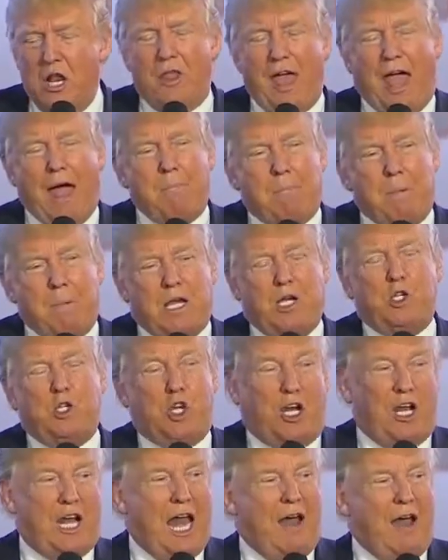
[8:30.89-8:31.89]
That means
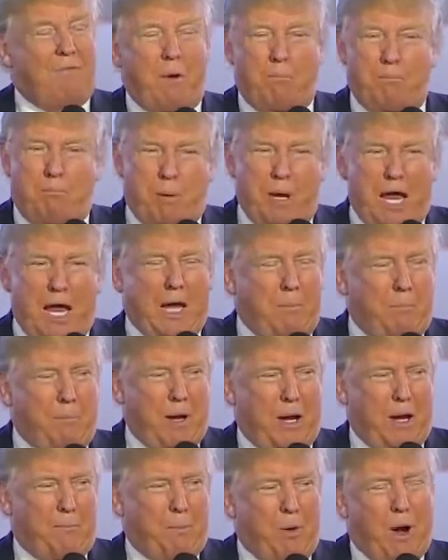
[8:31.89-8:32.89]
you're going to have a big,
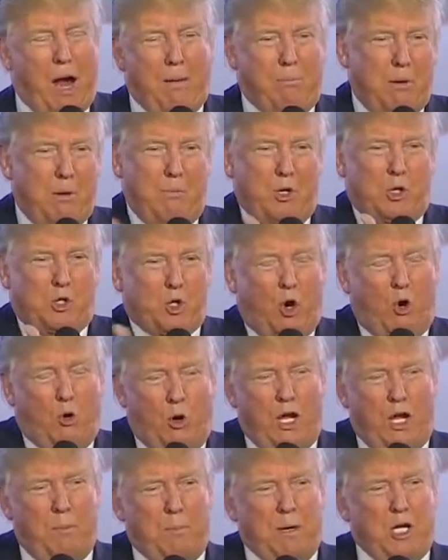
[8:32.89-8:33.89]
big problem. It's
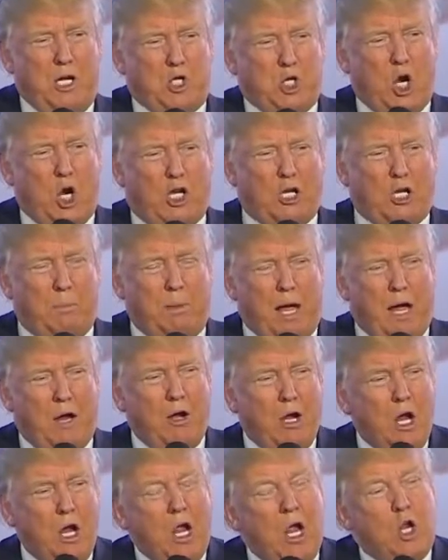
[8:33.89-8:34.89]
already being talked about.